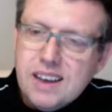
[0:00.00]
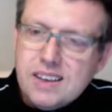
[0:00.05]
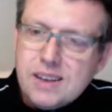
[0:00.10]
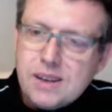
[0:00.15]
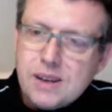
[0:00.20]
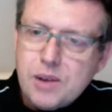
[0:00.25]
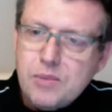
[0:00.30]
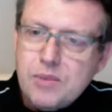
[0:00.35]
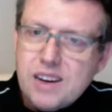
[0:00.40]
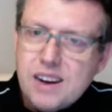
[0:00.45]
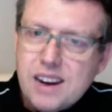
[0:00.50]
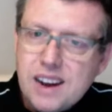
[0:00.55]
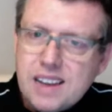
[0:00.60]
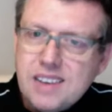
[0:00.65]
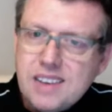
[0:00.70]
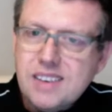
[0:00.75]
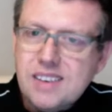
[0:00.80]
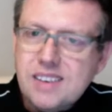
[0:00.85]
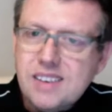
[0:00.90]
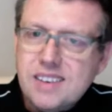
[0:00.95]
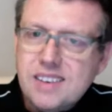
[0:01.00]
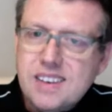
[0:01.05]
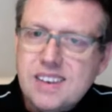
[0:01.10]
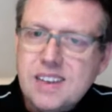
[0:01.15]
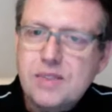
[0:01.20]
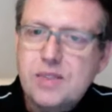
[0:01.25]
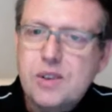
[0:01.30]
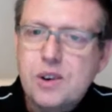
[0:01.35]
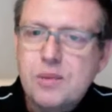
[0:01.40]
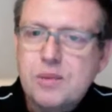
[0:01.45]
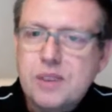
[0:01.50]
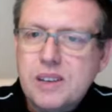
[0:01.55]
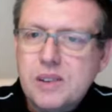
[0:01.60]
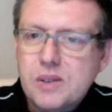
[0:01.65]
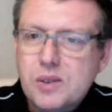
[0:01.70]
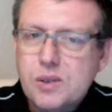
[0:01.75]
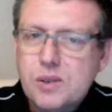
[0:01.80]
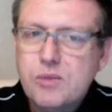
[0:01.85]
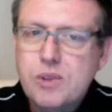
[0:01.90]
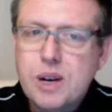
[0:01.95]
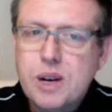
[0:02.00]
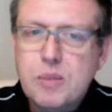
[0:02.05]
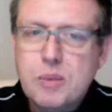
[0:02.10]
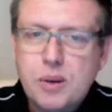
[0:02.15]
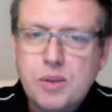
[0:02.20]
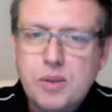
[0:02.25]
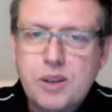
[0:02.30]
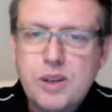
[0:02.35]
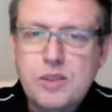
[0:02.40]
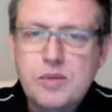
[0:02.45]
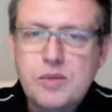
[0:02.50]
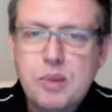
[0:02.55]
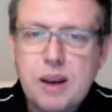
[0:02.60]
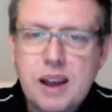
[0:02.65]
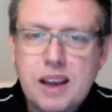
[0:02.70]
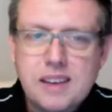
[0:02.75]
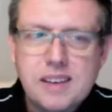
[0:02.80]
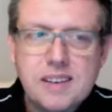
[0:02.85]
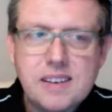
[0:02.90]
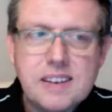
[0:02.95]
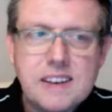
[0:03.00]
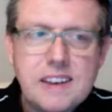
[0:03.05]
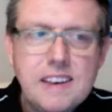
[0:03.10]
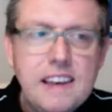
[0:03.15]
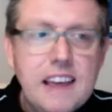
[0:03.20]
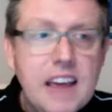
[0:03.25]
so many lessons and they've got me into a really positive place.